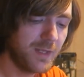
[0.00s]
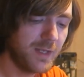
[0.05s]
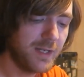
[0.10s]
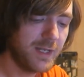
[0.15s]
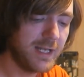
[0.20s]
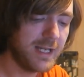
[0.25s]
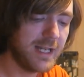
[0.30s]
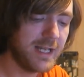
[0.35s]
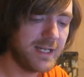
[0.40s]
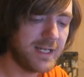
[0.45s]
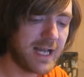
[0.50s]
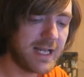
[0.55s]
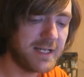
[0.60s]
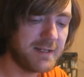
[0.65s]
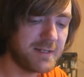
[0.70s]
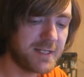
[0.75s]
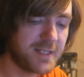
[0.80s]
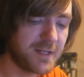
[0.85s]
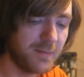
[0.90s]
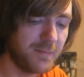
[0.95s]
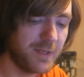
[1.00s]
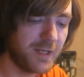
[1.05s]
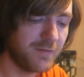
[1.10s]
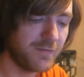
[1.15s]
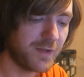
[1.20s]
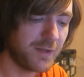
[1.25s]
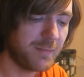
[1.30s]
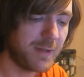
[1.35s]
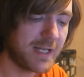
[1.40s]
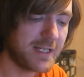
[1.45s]
He had had insomnia for
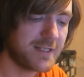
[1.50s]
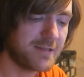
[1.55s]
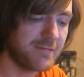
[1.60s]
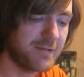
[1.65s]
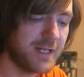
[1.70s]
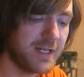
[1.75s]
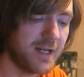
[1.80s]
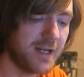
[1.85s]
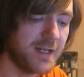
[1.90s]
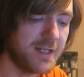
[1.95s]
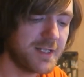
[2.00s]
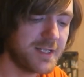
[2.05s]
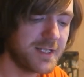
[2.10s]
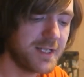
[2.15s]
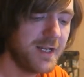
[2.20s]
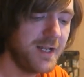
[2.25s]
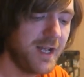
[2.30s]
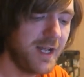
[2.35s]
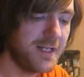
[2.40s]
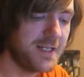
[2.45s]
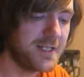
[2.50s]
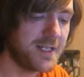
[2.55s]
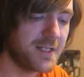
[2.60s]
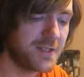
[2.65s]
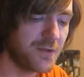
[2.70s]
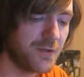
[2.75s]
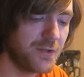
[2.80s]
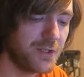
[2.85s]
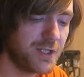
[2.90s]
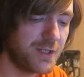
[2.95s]
the past three nights, and his
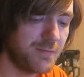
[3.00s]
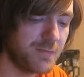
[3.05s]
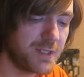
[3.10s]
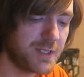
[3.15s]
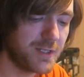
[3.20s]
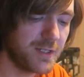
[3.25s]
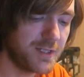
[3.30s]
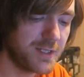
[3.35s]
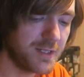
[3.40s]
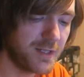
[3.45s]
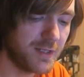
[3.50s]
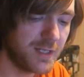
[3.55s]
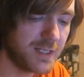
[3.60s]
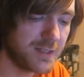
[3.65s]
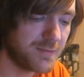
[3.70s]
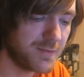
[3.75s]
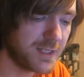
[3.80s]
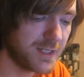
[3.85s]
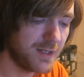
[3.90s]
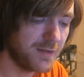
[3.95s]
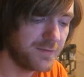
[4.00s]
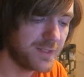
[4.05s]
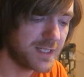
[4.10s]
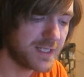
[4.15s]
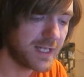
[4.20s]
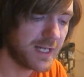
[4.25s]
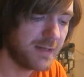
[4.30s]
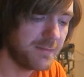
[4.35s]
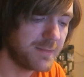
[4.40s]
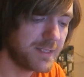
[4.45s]
exhaustion was such that this enough to
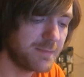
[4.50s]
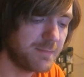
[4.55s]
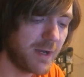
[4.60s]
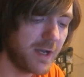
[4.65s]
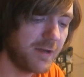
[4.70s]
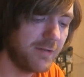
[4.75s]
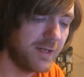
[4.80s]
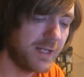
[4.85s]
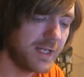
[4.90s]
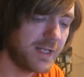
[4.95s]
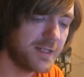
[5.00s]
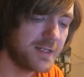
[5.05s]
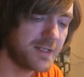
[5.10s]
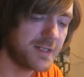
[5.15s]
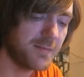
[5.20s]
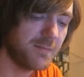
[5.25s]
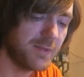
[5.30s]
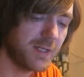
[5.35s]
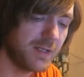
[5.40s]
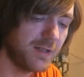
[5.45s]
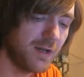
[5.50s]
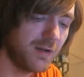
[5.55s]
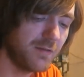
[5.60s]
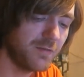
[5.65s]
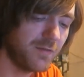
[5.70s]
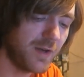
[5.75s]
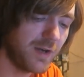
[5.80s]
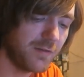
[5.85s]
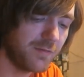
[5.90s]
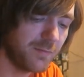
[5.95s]
send him spiraling into something not
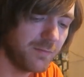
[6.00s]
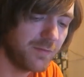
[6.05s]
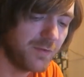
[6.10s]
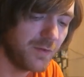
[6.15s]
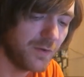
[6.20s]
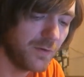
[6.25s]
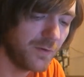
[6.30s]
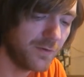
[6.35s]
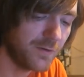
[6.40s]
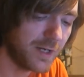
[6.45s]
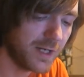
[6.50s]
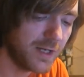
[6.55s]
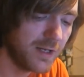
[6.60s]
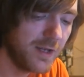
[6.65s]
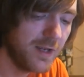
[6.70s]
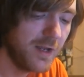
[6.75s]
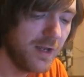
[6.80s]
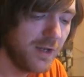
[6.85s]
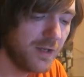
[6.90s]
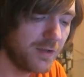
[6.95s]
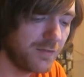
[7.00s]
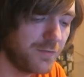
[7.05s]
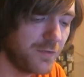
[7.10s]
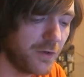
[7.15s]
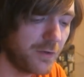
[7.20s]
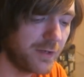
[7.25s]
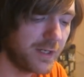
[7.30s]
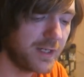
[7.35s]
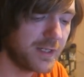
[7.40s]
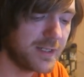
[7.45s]
far from fury. The
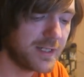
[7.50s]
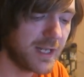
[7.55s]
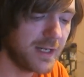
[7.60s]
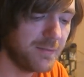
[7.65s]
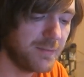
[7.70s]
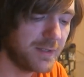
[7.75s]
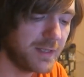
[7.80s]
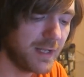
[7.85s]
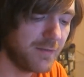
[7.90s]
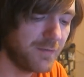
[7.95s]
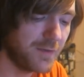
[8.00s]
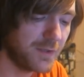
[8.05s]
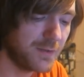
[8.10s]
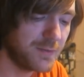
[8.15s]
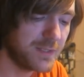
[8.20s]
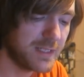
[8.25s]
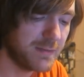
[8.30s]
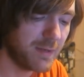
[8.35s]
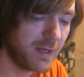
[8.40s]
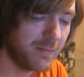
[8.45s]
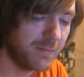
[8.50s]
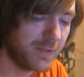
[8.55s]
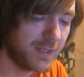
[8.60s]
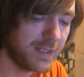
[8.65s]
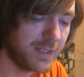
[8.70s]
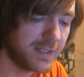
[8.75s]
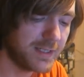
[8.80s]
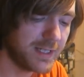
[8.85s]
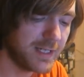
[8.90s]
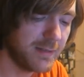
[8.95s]
fury contained with difficulty by
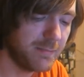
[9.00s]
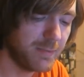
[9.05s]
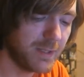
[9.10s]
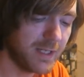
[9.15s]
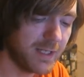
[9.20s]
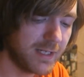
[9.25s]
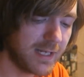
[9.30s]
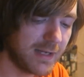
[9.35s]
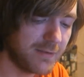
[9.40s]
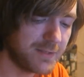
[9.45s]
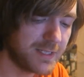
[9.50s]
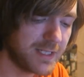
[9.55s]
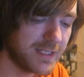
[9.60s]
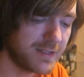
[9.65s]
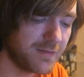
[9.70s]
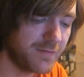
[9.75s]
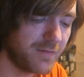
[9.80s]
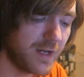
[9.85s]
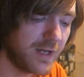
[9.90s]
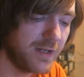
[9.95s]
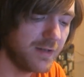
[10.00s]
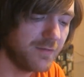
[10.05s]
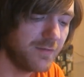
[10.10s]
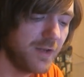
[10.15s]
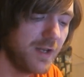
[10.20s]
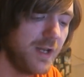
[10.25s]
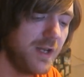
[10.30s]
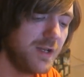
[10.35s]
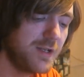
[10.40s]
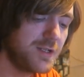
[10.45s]
breathing deeply and counting to five,
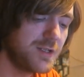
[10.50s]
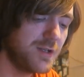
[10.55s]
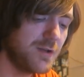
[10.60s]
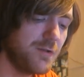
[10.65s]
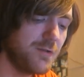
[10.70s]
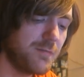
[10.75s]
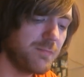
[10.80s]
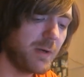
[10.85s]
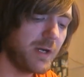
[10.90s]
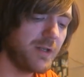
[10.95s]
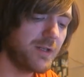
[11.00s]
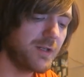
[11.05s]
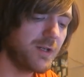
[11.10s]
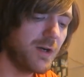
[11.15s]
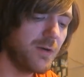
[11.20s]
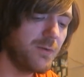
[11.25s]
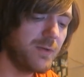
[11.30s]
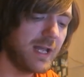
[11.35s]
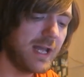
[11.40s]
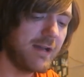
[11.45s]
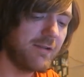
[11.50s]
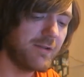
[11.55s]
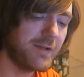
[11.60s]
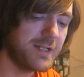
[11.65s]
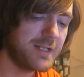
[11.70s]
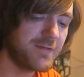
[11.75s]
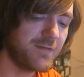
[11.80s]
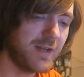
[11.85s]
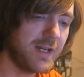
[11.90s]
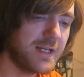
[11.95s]
soothed by the cold air on
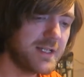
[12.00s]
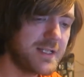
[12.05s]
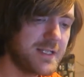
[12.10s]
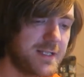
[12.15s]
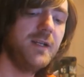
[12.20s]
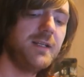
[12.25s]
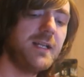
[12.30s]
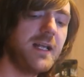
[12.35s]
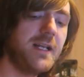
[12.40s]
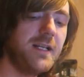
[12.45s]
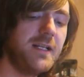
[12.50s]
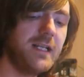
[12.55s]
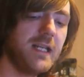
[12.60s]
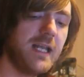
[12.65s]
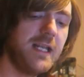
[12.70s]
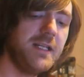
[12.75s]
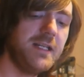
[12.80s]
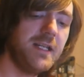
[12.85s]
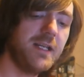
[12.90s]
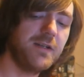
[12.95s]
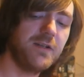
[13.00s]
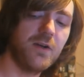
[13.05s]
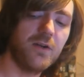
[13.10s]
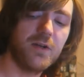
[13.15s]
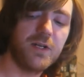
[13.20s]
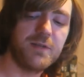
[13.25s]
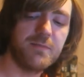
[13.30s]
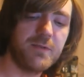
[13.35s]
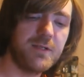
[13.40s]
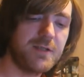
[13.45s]
his face. And then in, in the
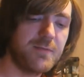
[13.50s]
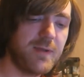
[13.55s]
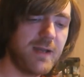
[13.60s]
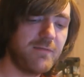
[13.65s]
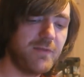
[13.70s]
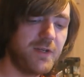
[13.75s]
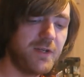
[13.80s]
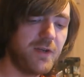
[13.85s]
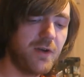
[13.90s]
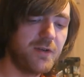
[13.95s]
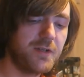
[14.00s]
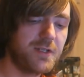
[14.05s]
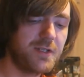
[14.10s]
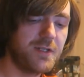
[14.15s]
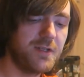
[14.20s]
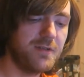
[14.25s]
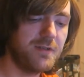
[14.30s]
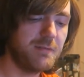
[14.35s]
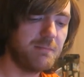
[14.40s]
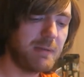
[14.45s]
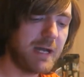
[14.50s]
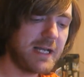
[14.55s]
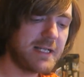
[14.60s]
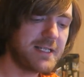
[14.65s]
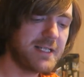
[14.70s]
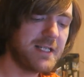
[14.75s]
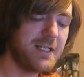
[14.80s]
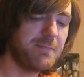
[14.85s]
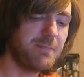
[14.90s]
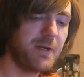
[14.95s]
acknowledgements, we have a nod to The
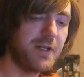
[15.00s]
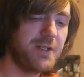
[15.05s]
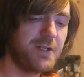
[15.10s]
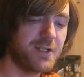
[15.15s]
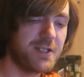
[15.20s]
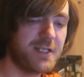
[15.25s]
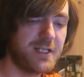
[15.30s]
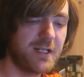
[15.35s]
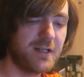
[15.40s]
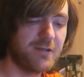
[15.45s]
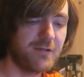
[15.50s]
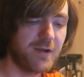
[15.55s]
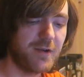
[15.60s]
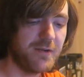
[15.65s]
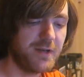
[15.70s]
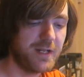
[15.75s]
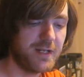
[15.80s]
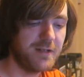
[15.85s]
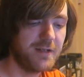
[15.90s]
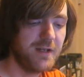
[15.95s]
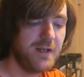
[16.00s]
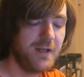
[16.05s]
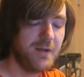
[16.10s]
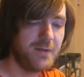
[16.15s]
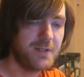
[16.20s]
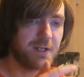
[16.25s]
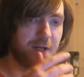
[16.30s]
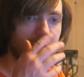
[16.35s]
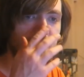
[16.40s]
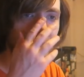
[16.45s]
Passage by Justin Cronin,
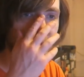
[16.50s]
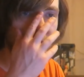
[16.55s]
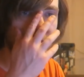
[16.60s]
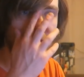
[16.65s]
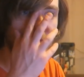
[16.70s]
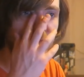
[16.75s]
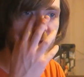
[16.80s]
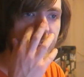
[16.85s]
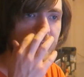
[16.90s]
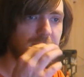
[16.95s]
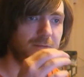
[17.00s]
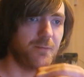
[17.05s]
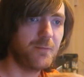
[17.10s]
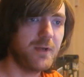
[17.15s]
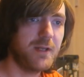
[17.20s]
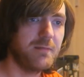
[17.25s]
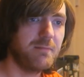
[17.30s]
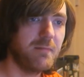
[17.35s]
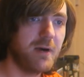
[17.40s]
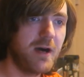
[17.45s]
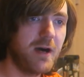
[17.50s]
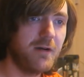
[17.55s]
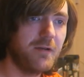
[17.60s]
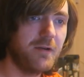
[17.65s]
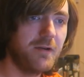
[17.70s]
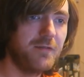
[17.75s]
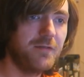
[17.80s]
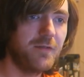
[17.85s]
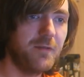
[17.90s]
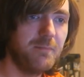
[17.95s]
which I buddy read with Mara
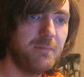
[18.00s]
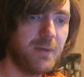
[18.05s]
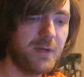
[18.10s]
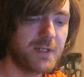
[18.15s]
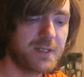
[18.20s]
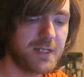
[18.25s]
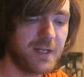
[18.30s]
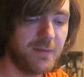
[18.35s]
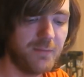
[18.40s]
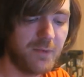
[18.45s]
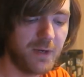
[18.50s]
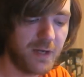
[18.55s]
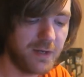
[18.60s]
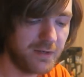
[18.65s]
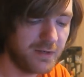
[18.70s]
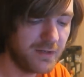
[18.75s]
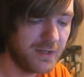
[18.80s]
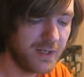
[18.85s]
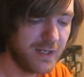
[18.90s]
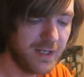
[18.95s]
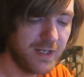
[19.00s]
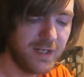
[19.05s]
from Books Like Woe.